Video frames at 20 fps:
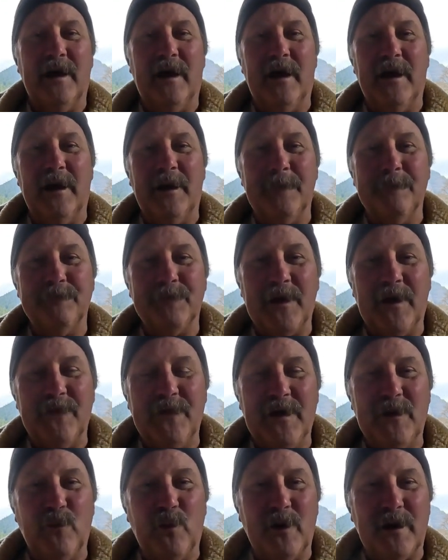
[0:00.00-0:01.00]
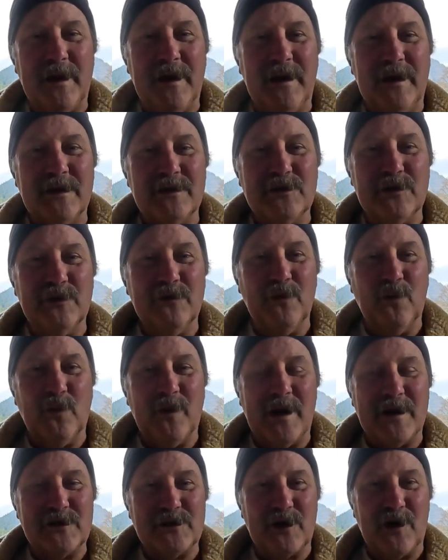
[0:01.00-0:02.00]
and then we'll get into
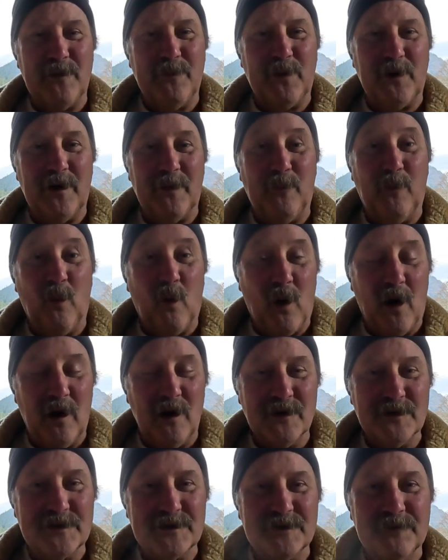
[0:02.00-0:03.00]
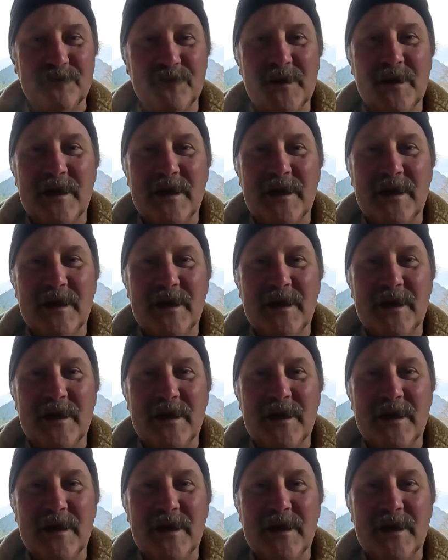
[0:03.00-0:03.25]
when I started putting up walls.